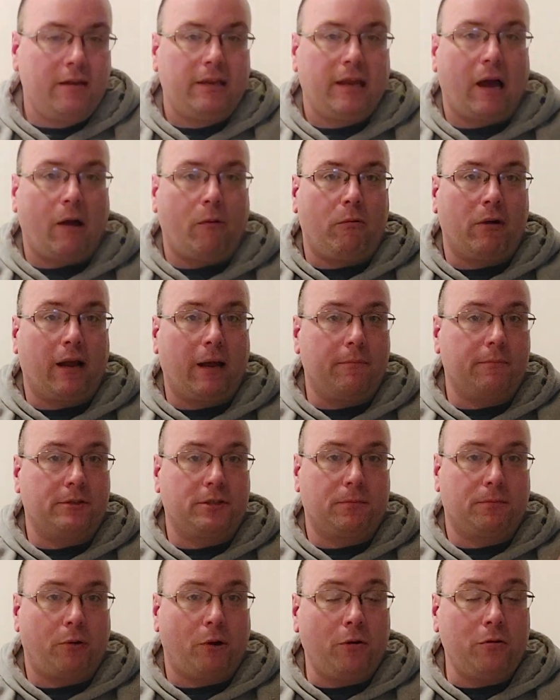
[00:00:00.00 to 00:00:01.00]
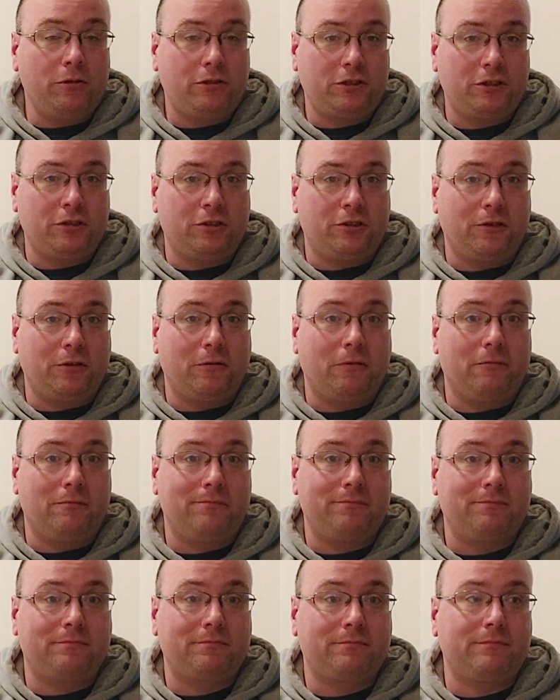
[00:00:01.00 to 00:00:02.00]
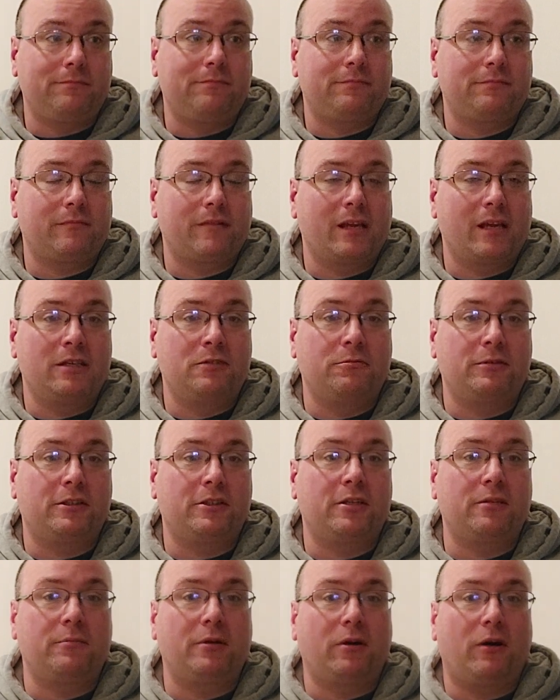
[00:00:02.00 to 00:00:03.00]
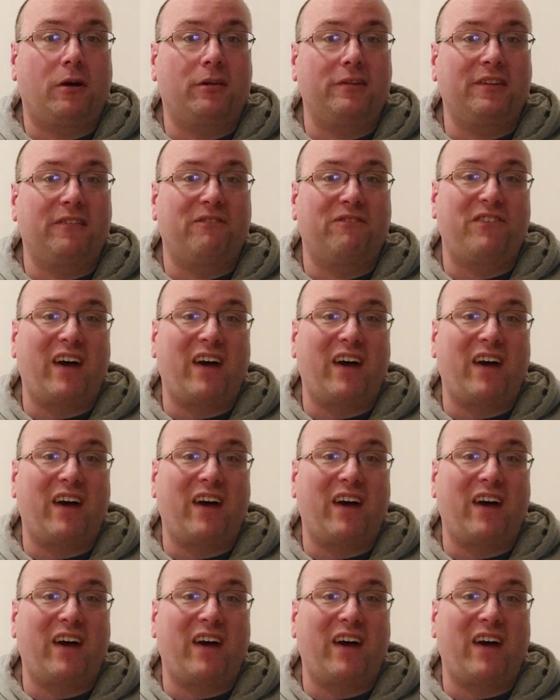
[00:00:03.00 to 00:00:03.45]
Now, what I'm supposed to do is what's going to be called the